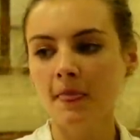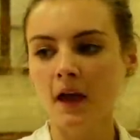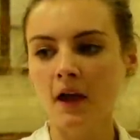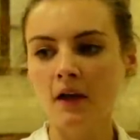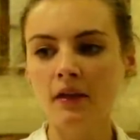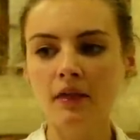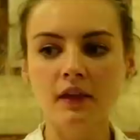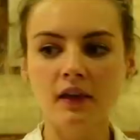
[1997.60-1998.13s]

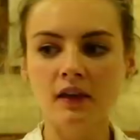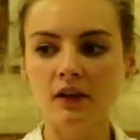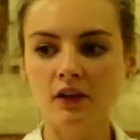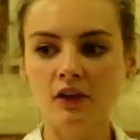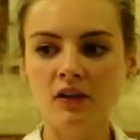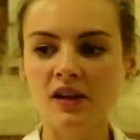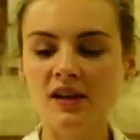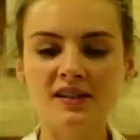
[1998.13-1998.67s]
I think
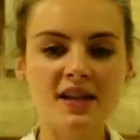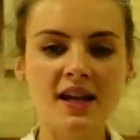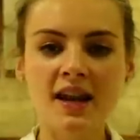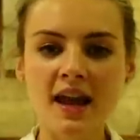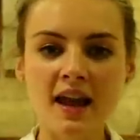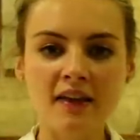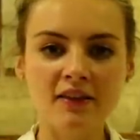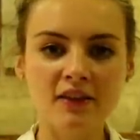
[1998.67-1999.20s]
you need to
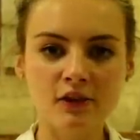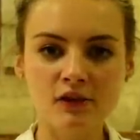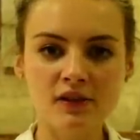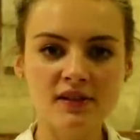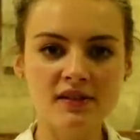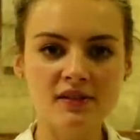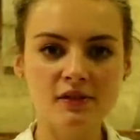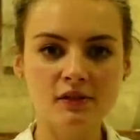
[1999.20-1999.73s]
let the
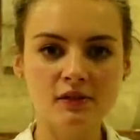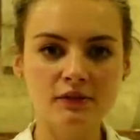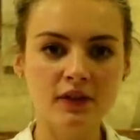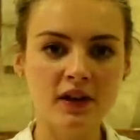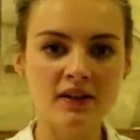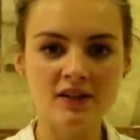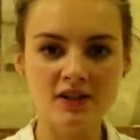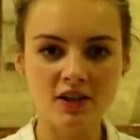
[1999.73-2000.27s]
crystal
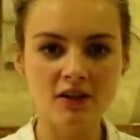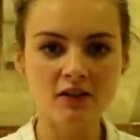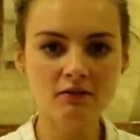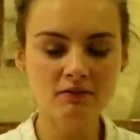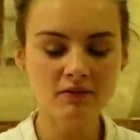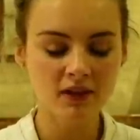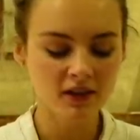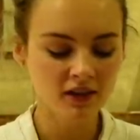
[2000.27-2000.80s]
find you.
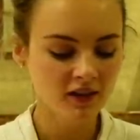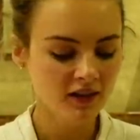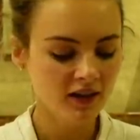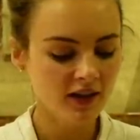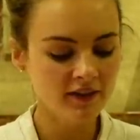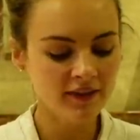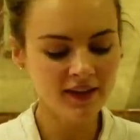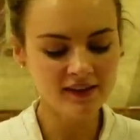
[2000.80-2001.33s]

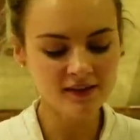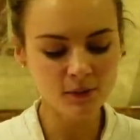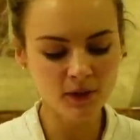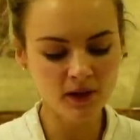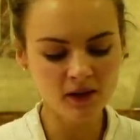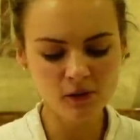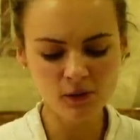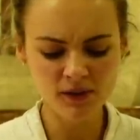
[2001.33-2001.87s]
And that's what
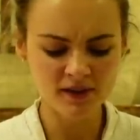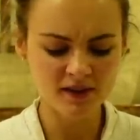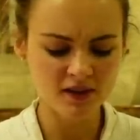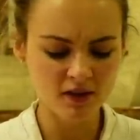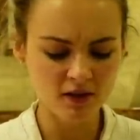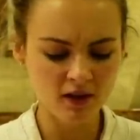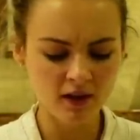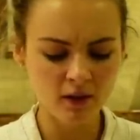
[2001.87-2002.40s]
I always
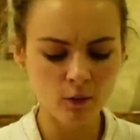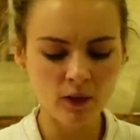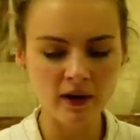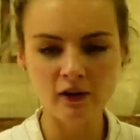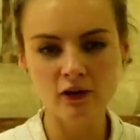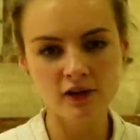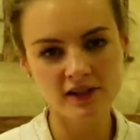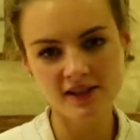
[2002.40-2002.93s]
do. Like
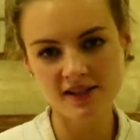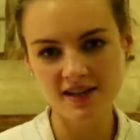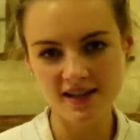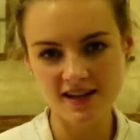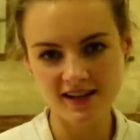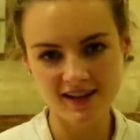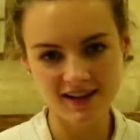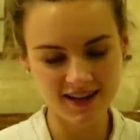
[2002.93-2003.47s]
when
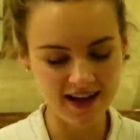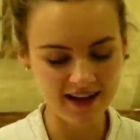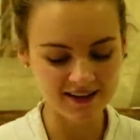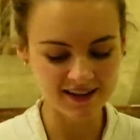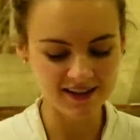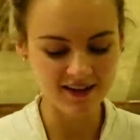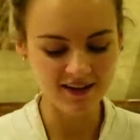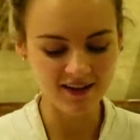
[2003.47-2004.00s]
Christy,
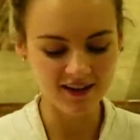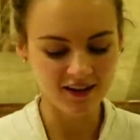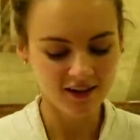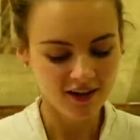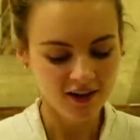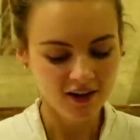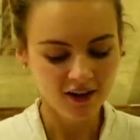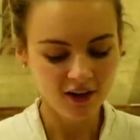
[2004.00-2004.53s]
Kat and I
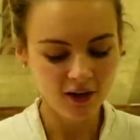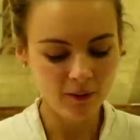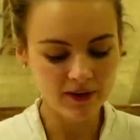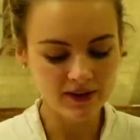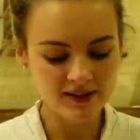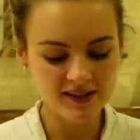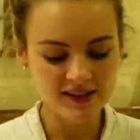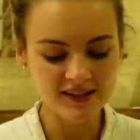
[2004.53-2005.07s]
go
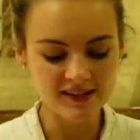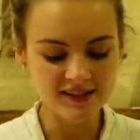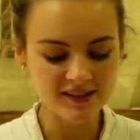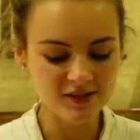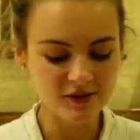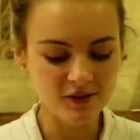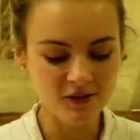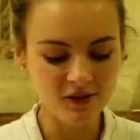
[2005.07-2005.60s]
into these
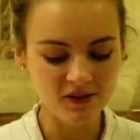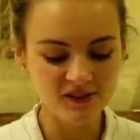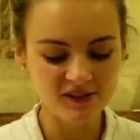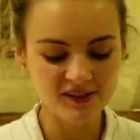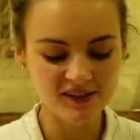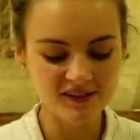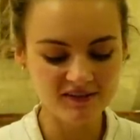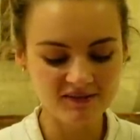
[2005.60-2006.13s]

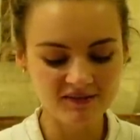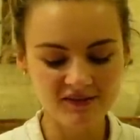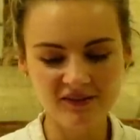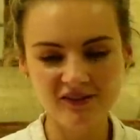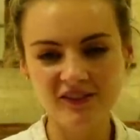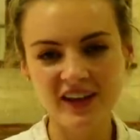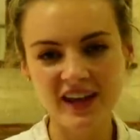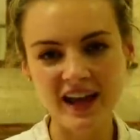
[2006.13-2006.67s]
stores
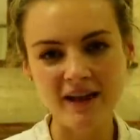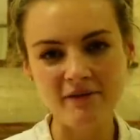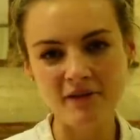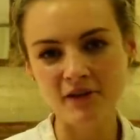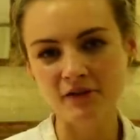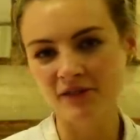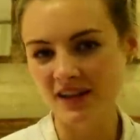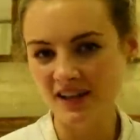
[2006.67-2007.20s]
and we have
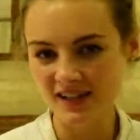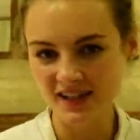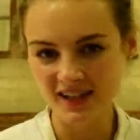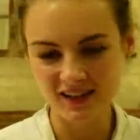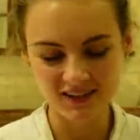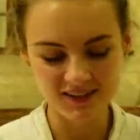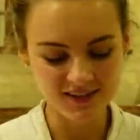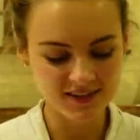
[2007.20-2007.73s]
our
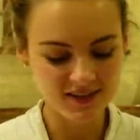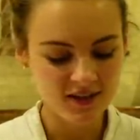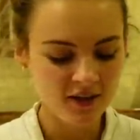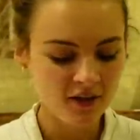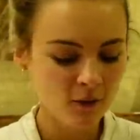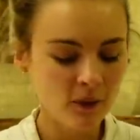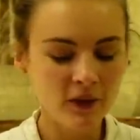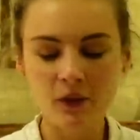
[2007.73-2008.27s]
readings,
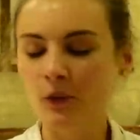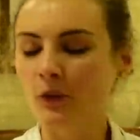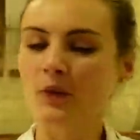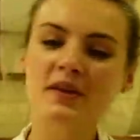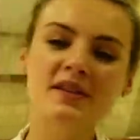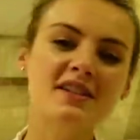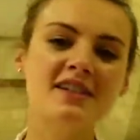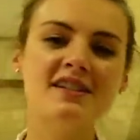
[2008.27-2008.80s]
we
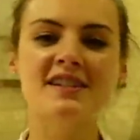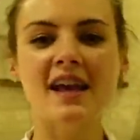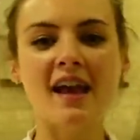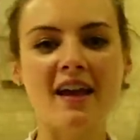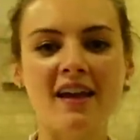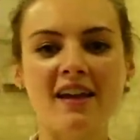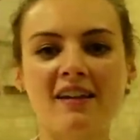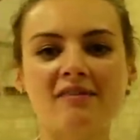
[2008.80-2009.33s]
always just
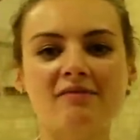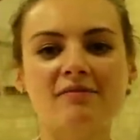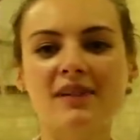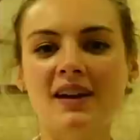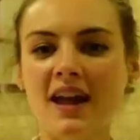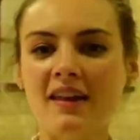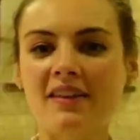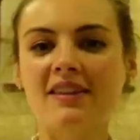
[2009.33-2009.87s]
say,
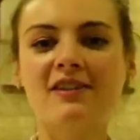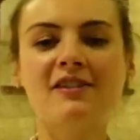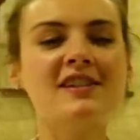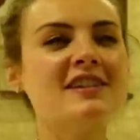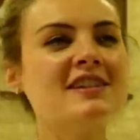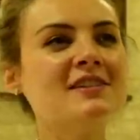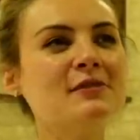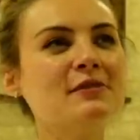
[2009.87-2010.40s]
let the
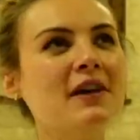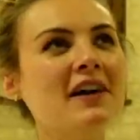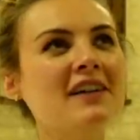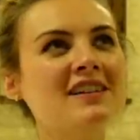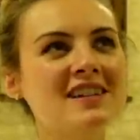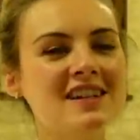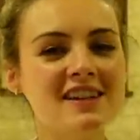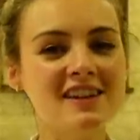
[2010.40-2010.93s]
crystal
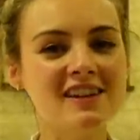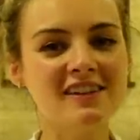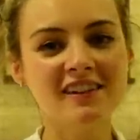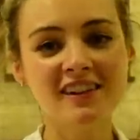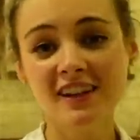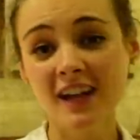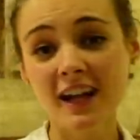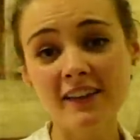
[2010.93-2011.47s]
find you.
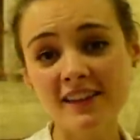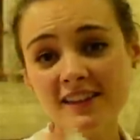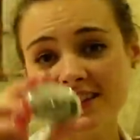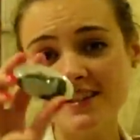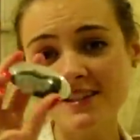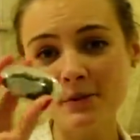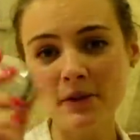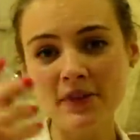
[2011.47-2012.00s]
And this
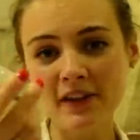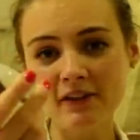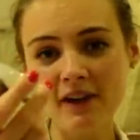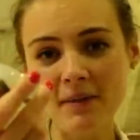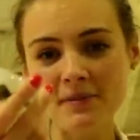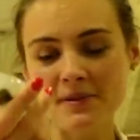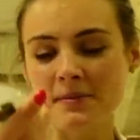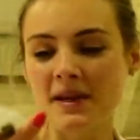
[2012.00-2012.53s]
is the one that
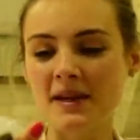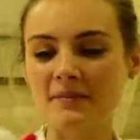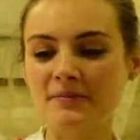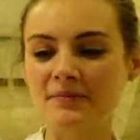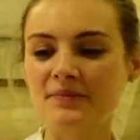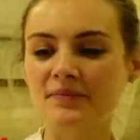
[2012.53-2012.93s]
grabbed me.